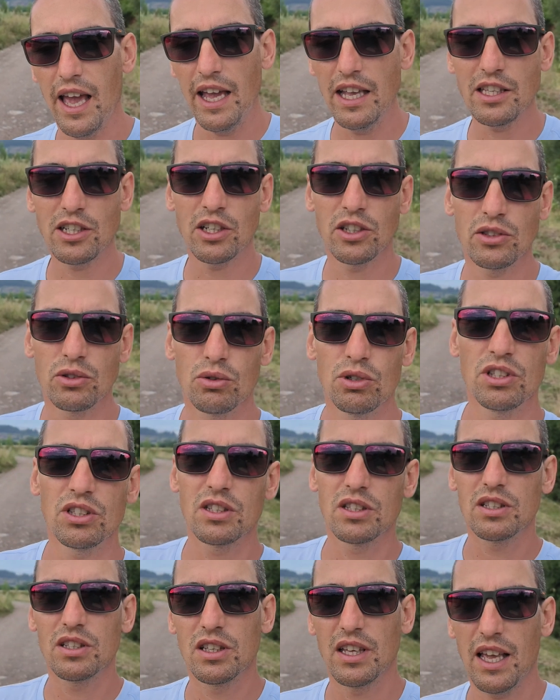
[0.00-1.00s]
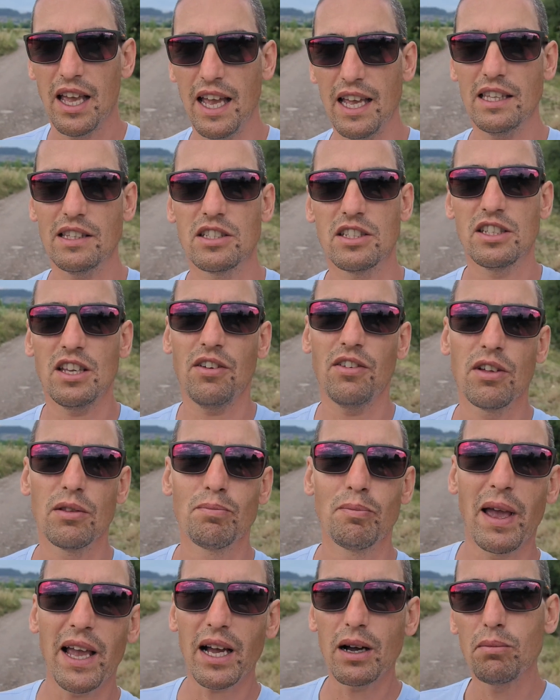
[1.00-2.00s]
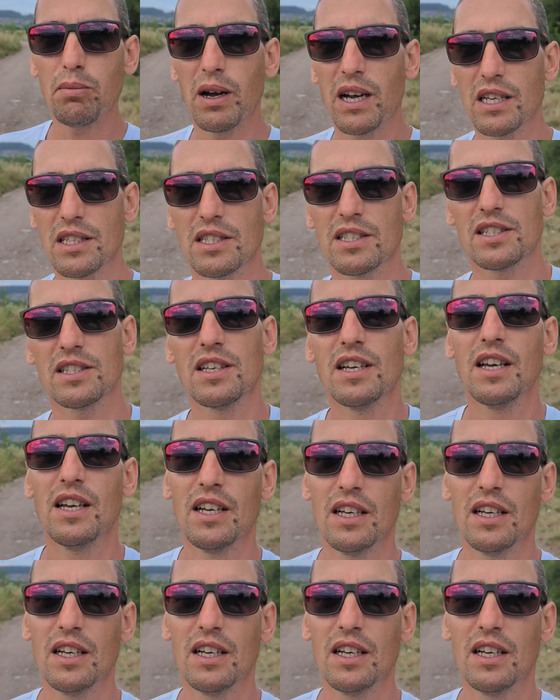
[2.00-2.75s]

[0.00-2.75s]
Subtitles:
807 megabytes,